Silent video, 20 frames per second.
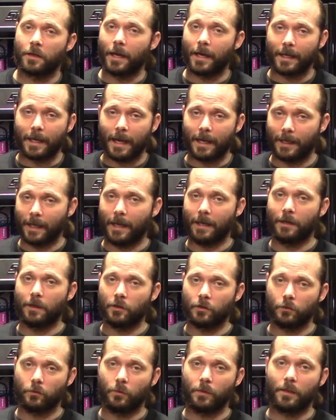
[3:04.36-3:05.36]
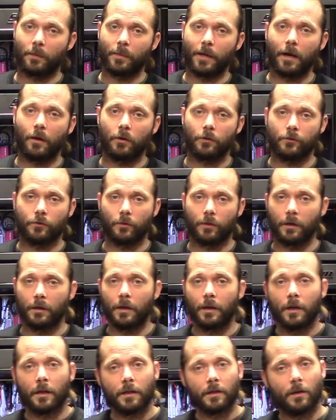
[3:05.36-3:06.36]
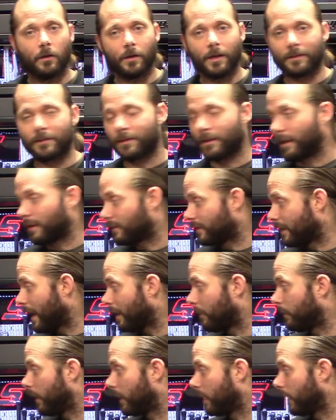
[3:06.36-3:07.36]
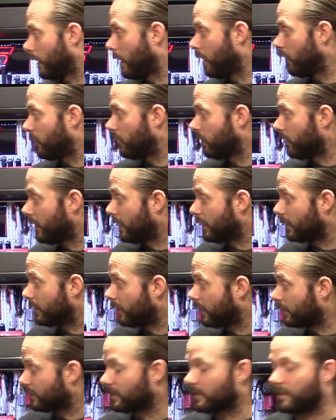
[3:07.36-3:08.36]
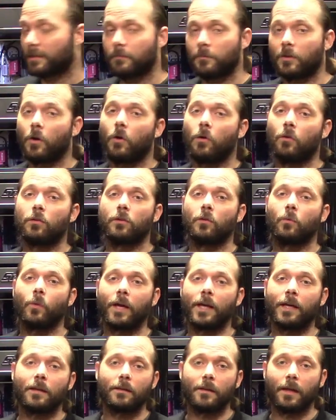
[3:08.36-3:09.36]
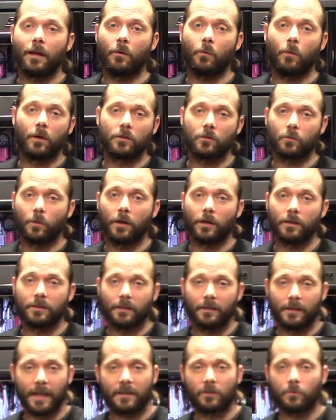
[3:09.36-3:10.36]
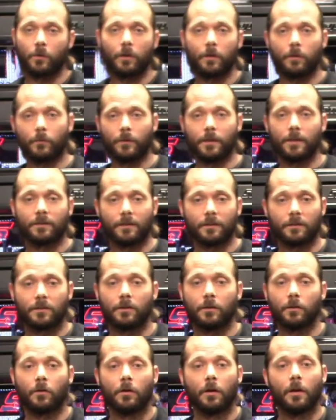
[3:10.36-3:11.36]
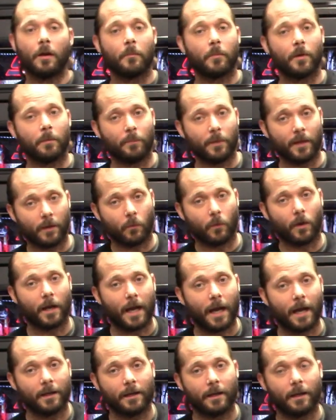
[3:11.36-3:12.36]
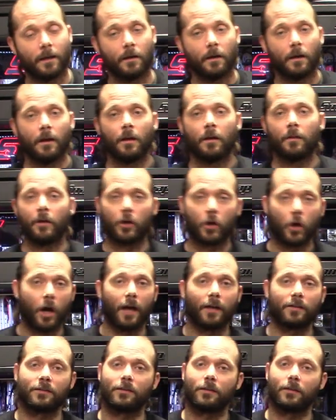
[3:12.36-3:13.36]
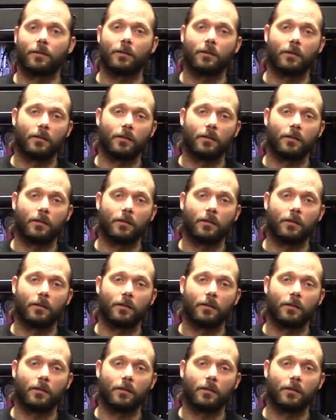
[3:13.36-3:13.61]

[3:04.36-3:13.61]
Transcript: I got an issue with the power drawer. You know, it's not big enough. It doesn't seem to hold the weight that it once was. That's one of the reasons too. But big one on here, the cost.